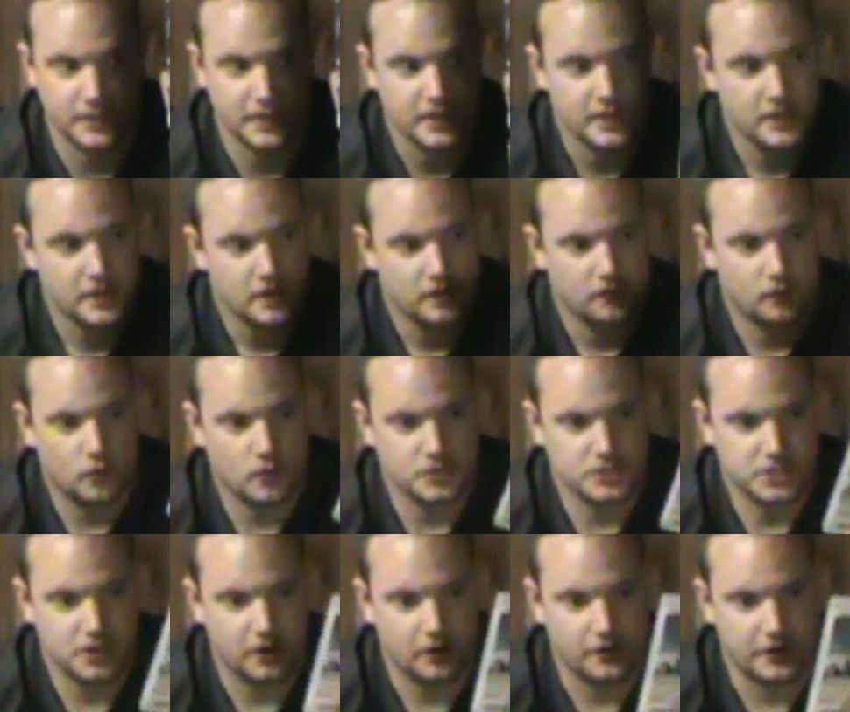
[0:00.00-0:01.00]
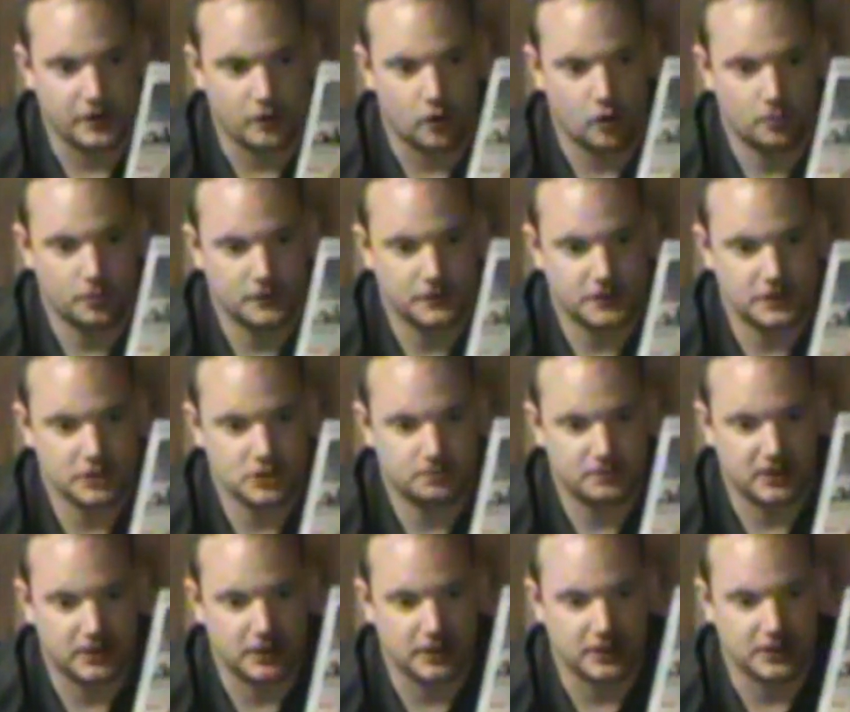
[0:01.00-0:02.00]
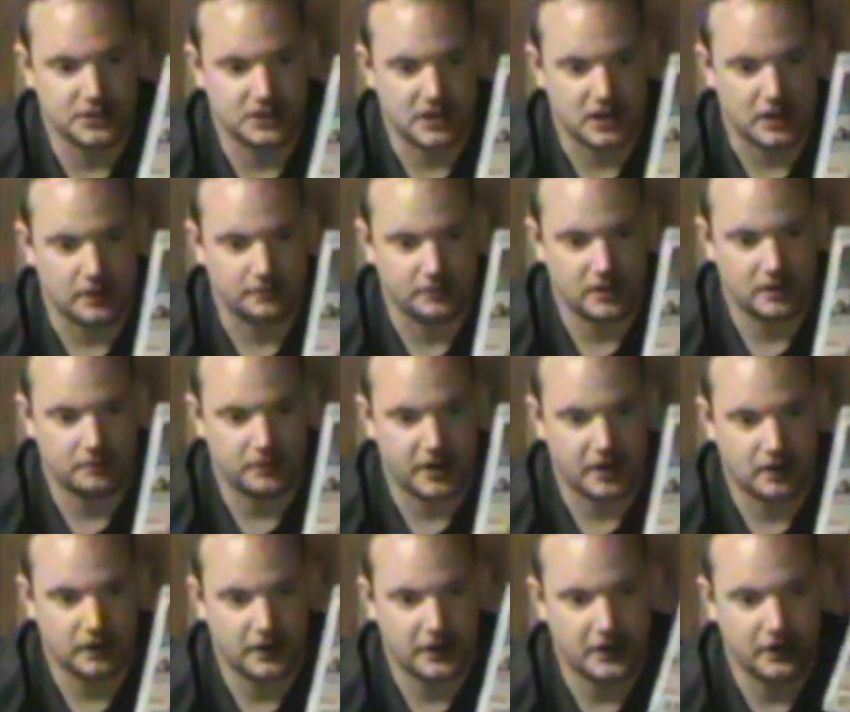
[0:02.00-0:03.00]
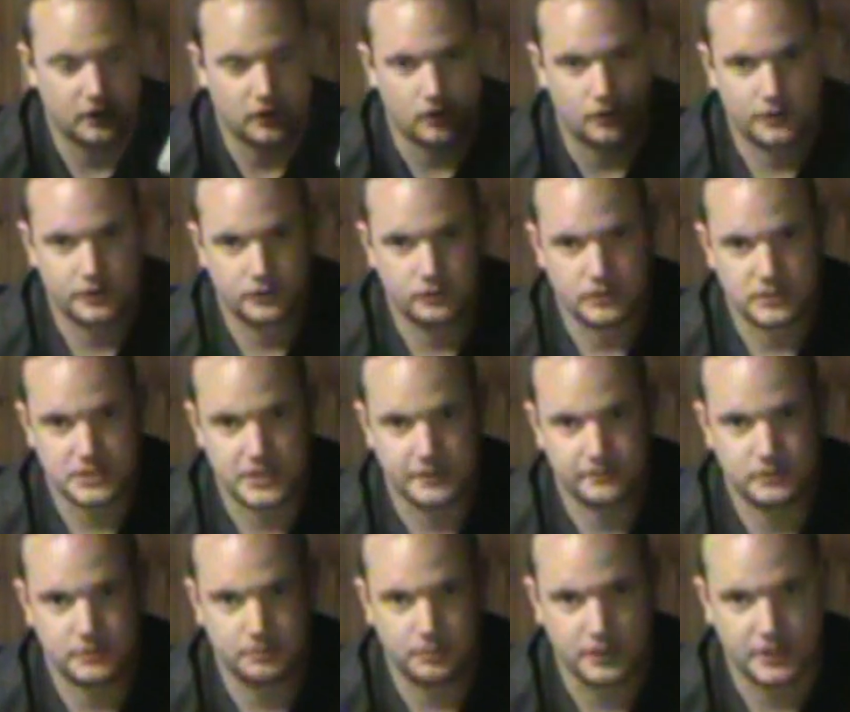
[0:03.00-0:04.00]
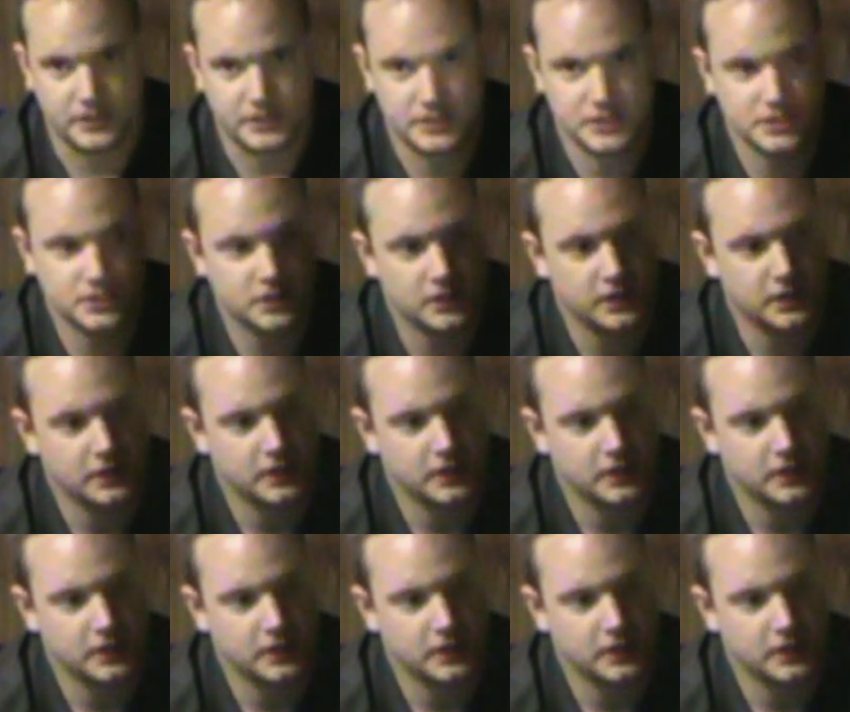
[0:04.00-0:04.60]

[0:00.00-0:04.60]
Of course, I already opened this because me and my clan are going to attempt to play this.